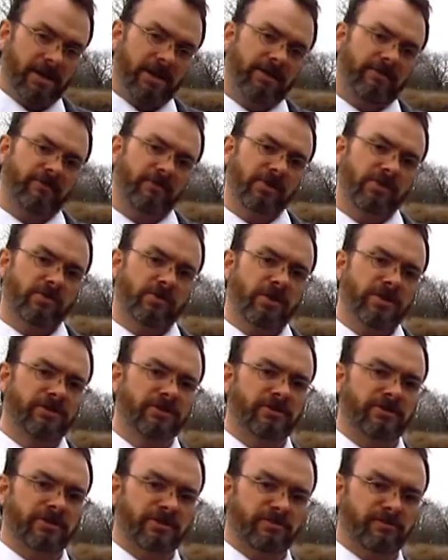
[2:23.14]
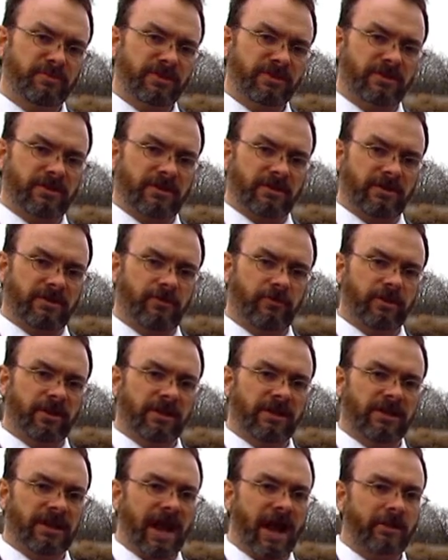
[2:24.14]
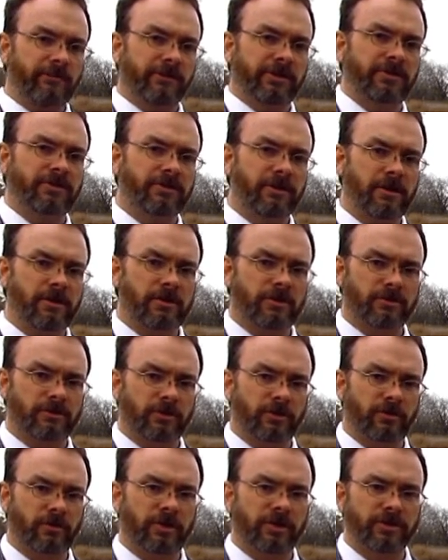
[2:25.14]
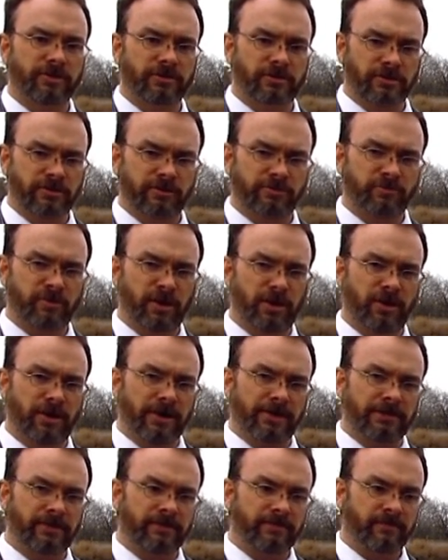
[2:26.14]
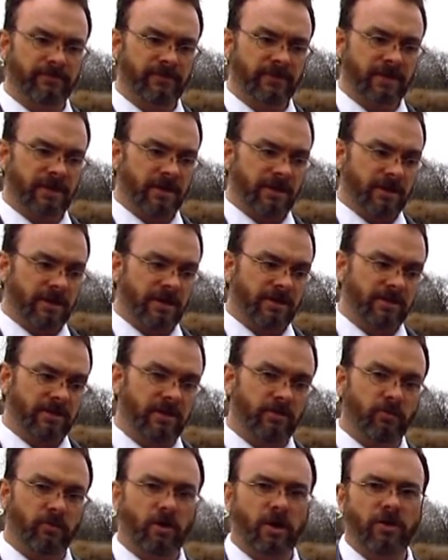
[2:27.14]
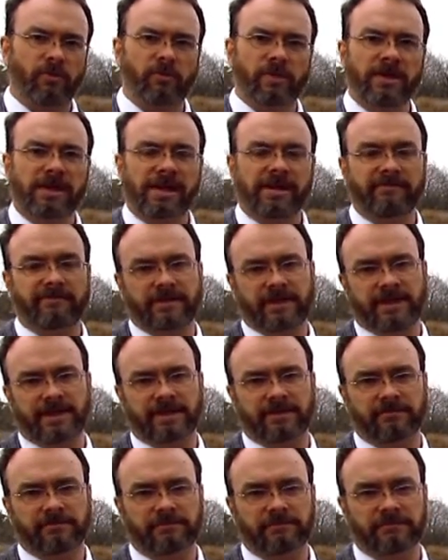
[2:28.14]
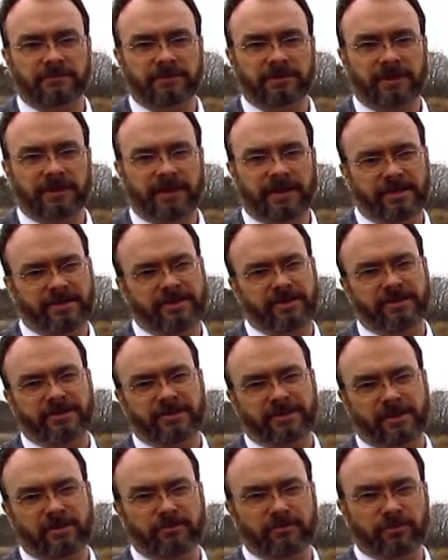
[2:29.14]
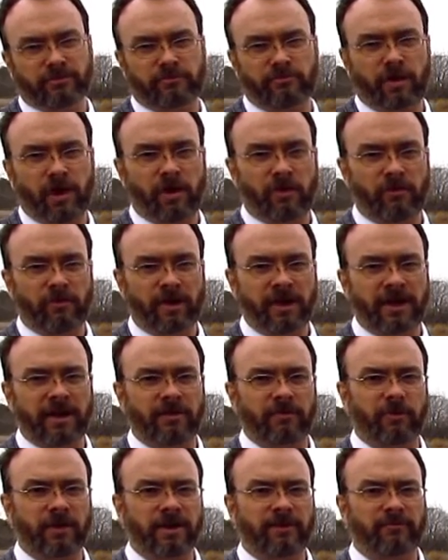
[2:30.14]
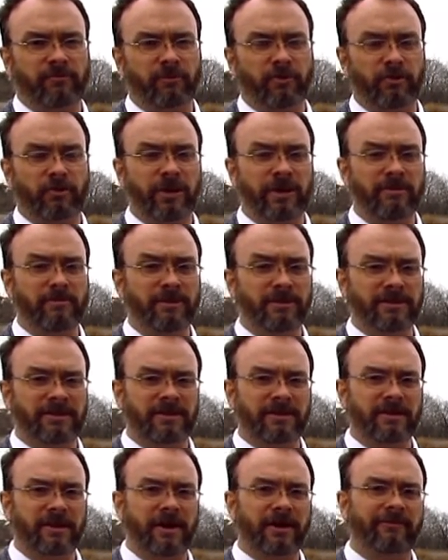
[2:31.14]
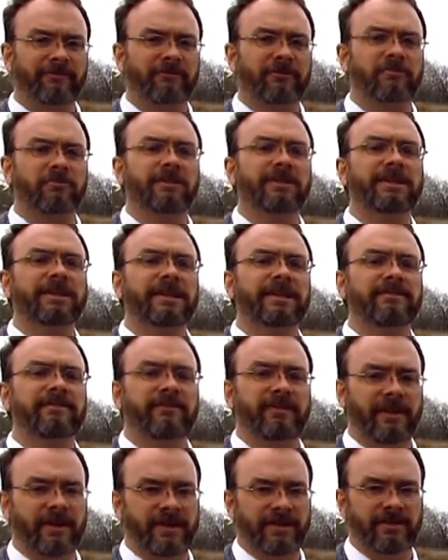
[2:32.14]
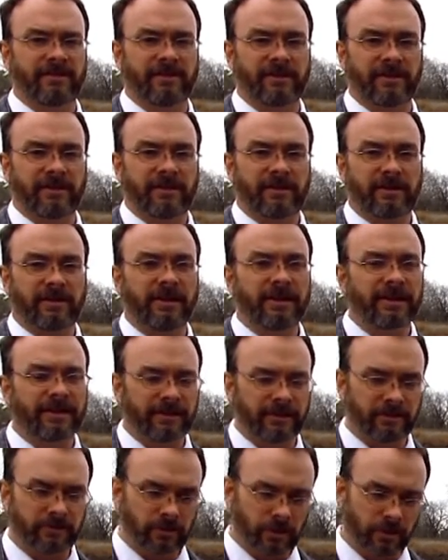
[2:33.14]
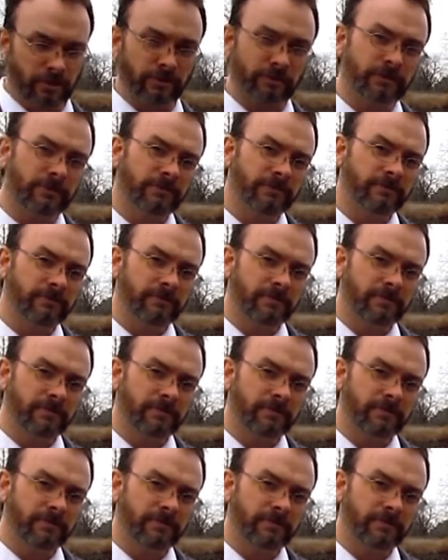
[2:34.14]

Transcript: And if we quench the Spirit and we allow each other to quench the Spirit, then what we have done is in some small way we have prohibited God from living in the church.